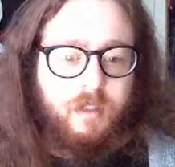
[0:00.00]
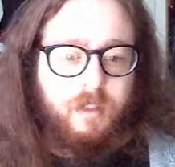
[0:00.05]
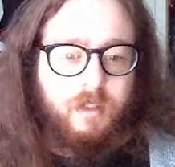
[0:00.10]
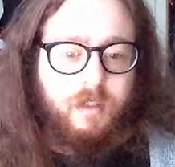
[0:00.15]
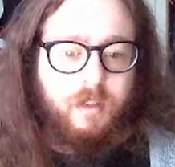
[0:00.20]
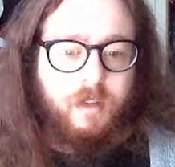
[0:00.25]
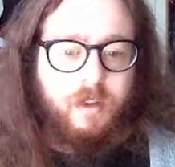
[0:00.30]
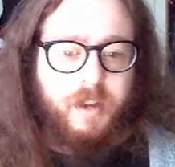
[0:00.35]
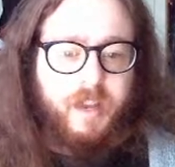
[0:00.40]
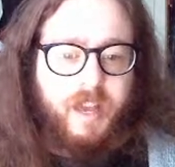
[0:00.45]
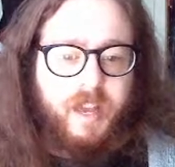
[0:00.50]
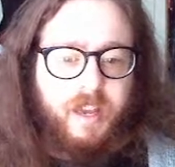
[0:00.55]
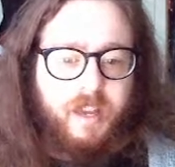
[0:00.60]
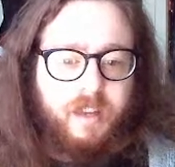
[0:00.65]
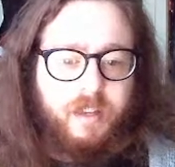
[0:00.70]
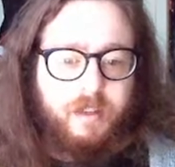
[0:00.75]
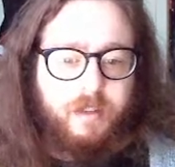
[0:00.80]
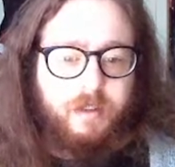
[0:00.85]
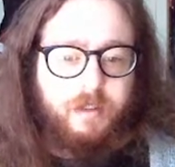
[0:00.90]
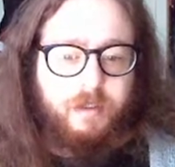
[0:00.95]
Okay,
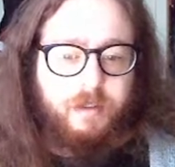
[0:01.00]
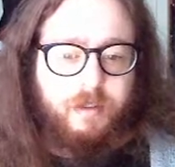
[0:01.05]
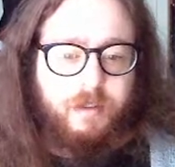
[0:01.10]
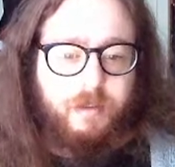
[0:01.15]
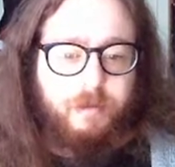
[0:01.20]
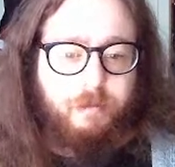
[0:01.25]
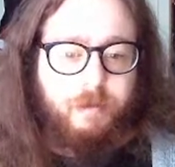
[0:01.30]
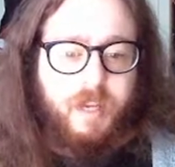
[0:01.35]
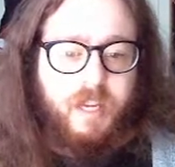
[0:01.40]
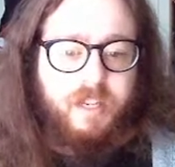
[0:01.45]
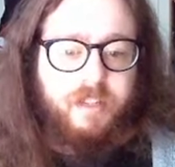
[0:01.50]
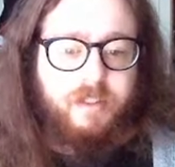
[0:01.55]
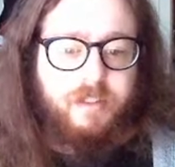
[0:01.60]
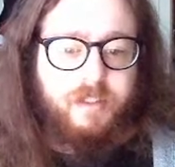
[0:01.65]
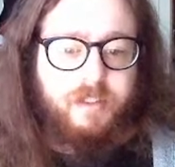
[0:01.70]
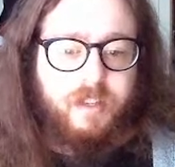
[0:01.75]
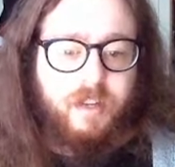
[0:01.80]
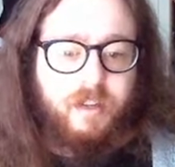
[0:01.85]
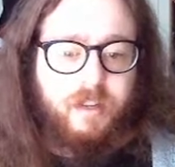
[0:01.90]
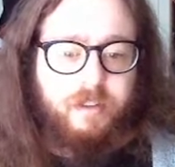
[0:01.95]
the page is
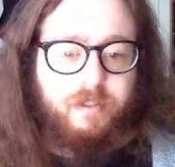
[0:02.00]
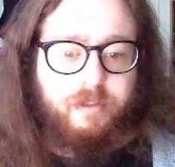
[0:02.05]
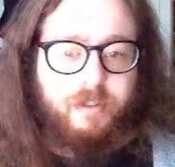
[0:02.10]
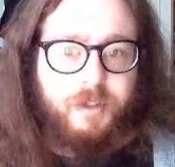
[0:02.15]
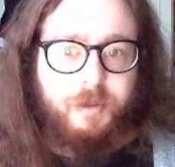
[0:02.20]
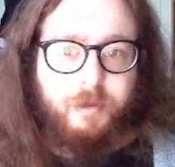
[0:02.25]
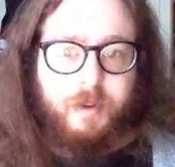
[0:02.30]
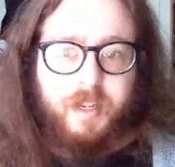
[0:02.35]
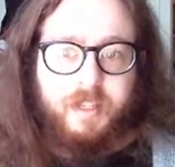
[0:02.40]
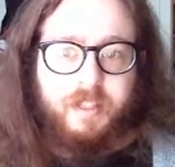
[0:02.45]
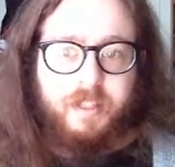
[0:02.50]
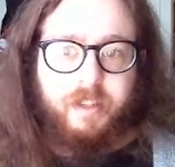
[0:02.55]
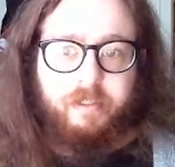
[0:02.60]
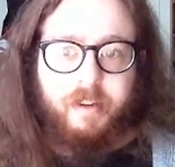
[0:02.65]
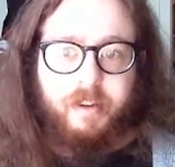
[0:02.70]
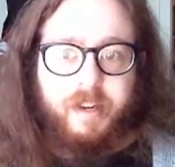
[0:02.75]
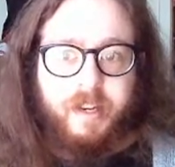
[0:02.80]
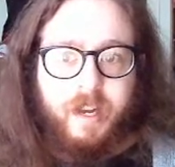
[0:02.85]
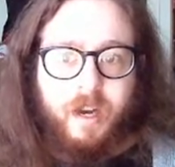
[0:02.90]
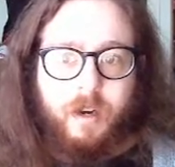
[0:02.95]
not responding
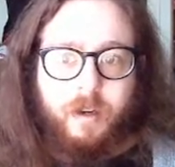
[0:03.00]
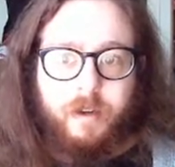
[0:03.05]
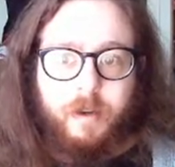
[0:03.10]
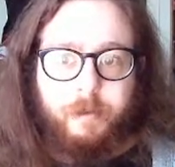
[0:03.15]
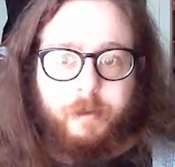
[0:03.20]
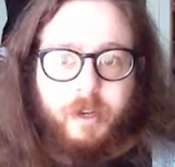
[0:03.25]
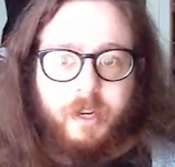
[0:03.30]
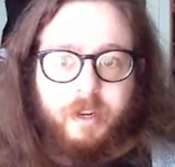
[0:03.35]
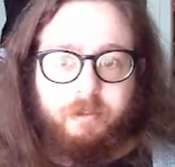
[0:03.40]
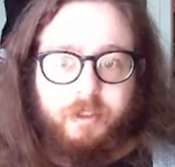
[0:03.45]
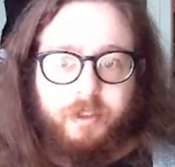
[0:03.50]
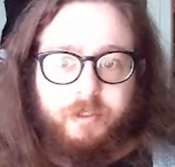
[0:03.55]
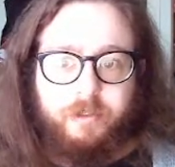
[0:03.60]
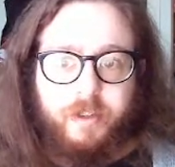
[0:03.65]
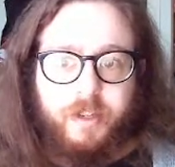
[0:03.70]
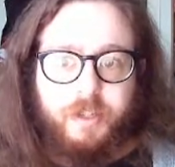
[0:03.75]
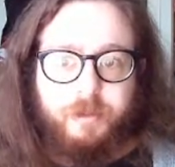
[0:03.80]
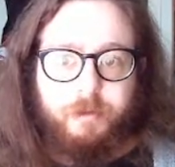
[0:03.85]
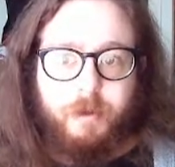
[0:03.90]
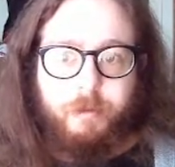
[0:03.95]
right now. I'm gonna
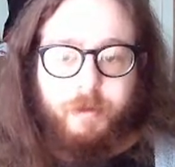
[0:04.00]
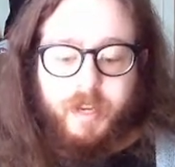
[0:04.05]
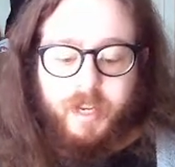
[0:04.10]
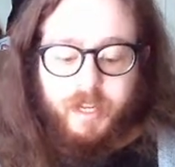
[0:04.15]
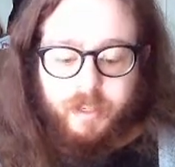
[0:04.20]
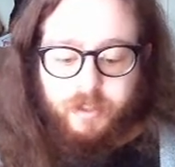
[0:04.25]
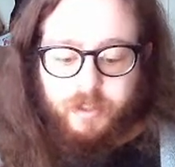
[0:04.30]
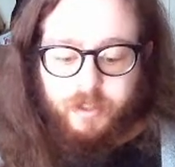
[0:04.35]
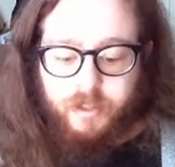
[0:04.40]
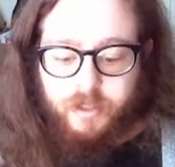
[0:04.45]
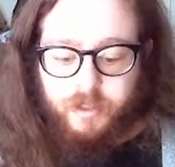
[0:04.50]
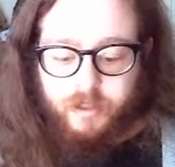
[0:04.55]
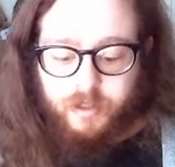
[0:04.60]
refresh my page.